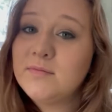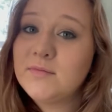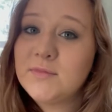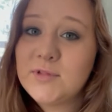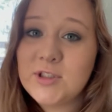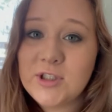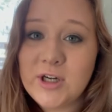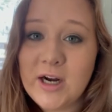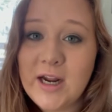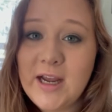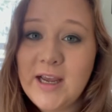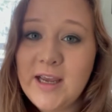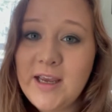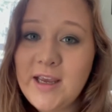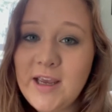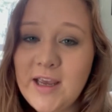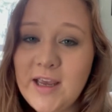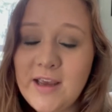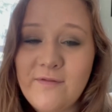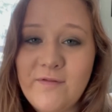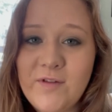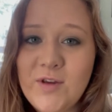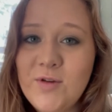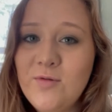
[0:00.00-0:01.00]
try,
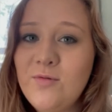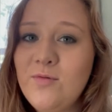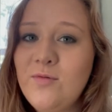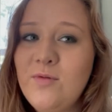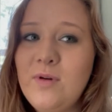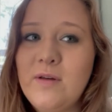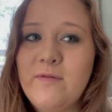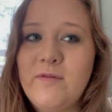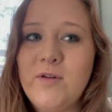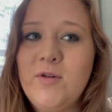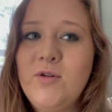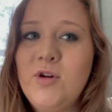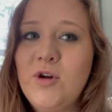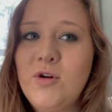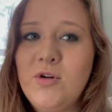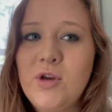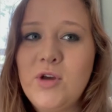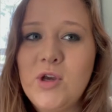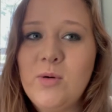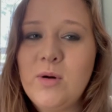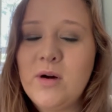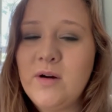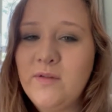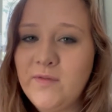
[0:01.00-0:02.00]
if you know
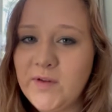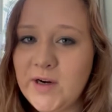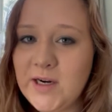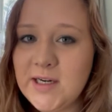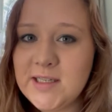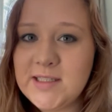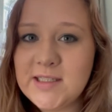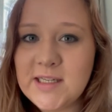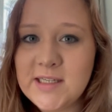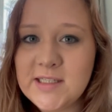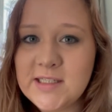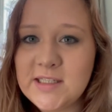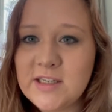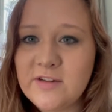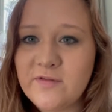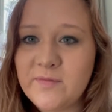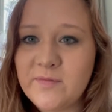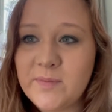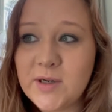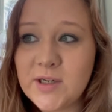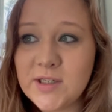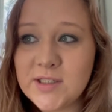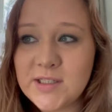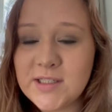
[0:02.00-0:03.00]
you are a very
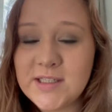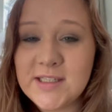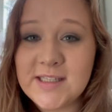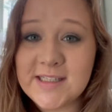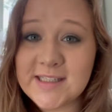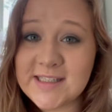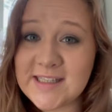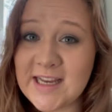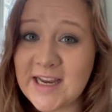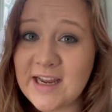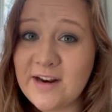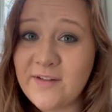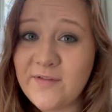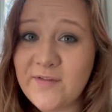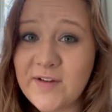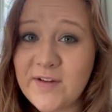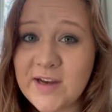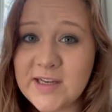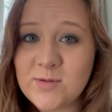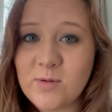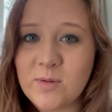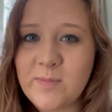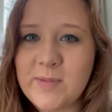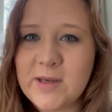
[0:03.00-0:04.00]
sensitive person to side
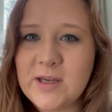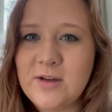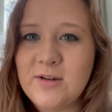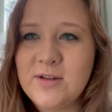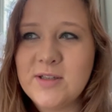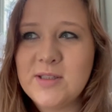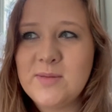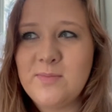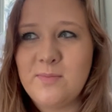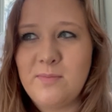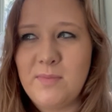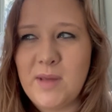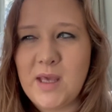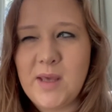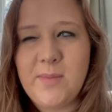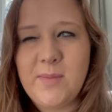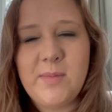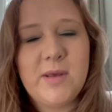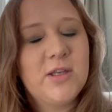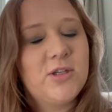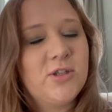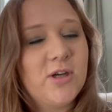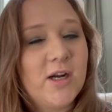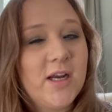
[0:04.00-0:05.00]
effects with pills,
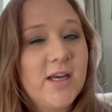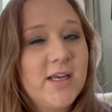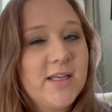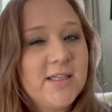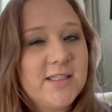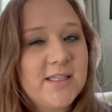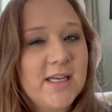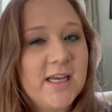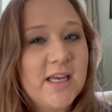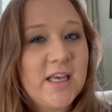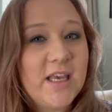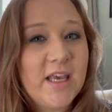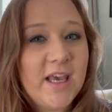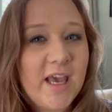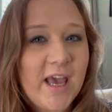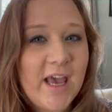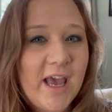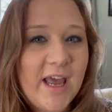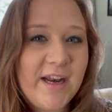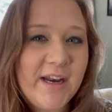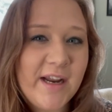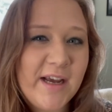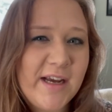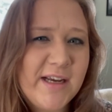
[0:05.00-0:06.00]
maybe try and take it
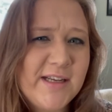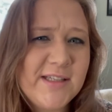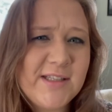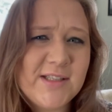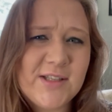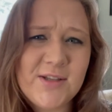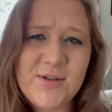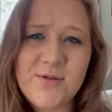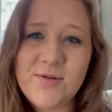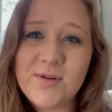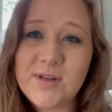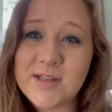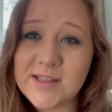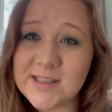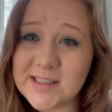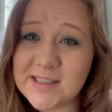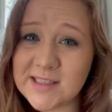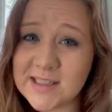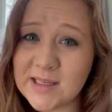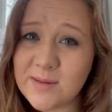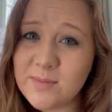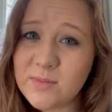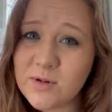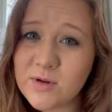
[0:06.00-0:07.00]
at night so you can
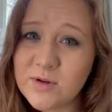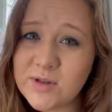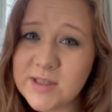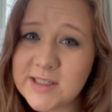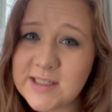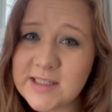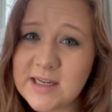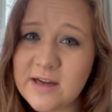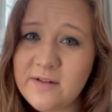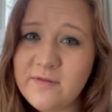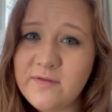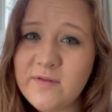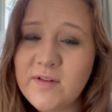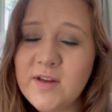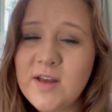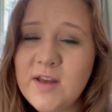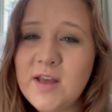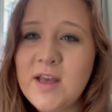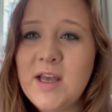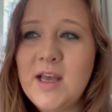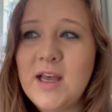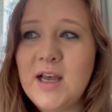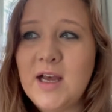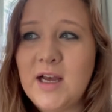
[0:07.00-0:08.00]
sleep through the stuff.
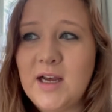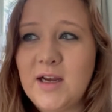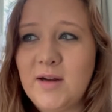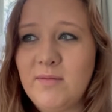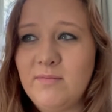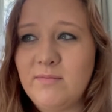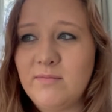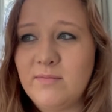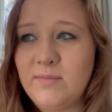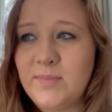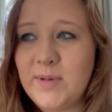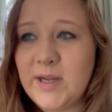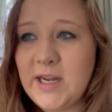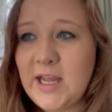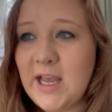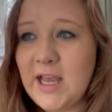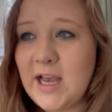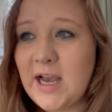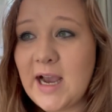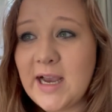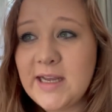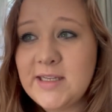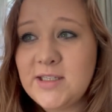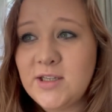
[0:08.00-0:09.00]
But
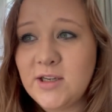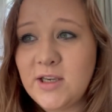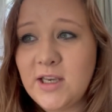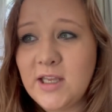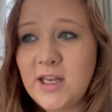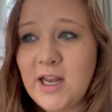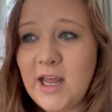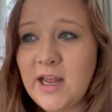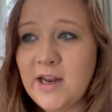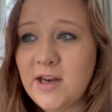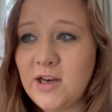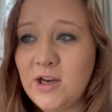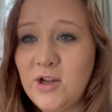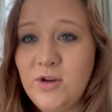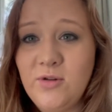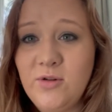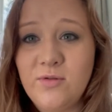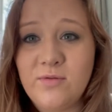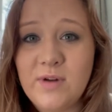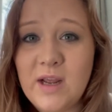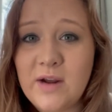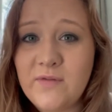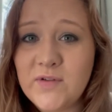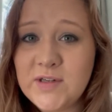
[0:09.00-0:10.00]
yeah, I took it at
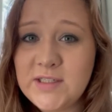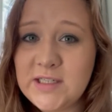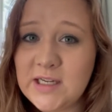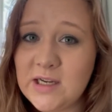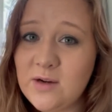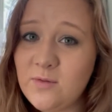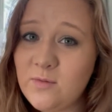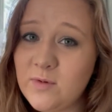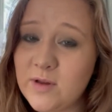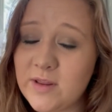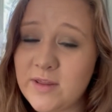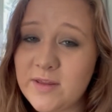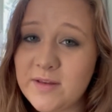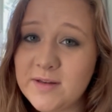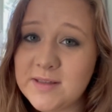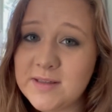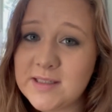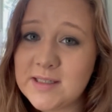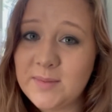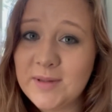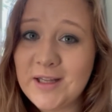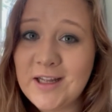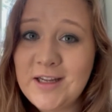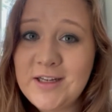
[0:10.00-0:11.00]
noon every day with
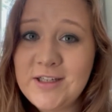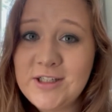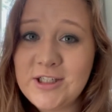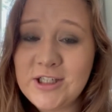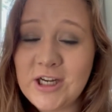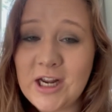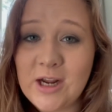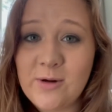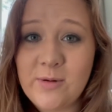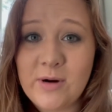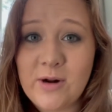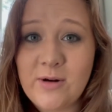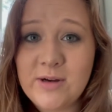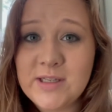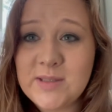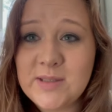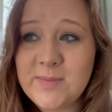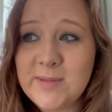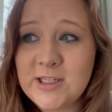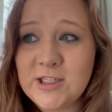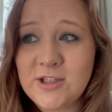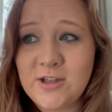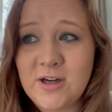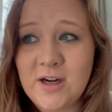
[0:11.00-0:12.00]
some lunch. I would always
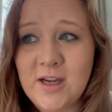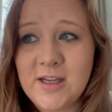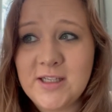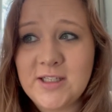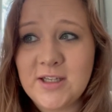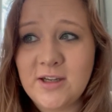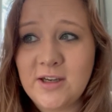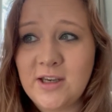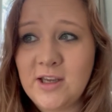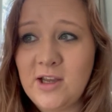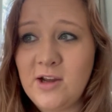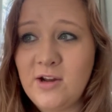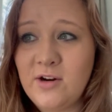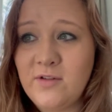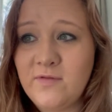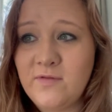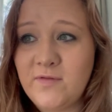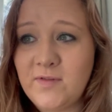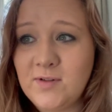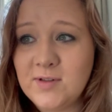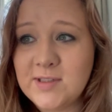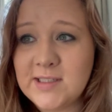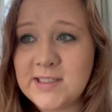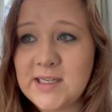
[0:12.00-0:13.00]
make sure I took it on a
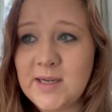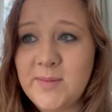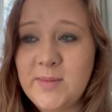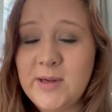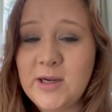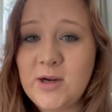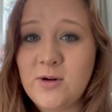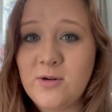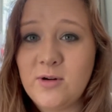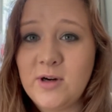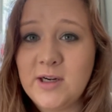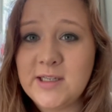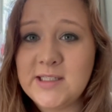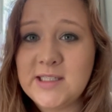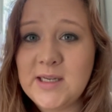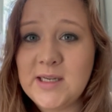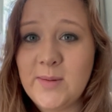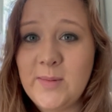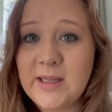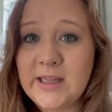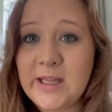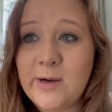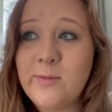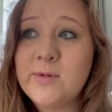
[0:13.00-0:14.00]
full stomach, or a
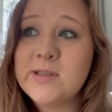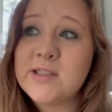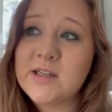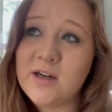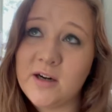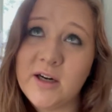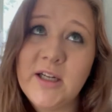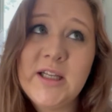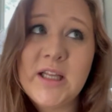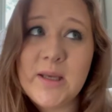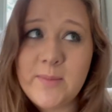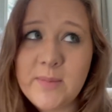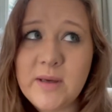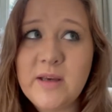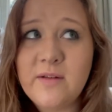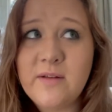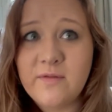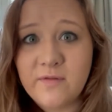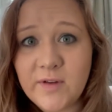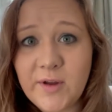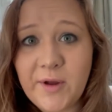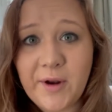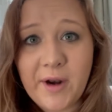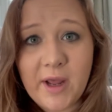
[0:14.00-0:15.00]
stomach that was currently being
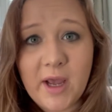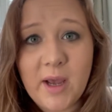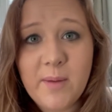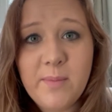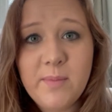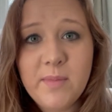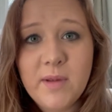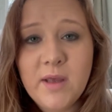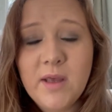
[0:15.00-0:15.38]
filled up,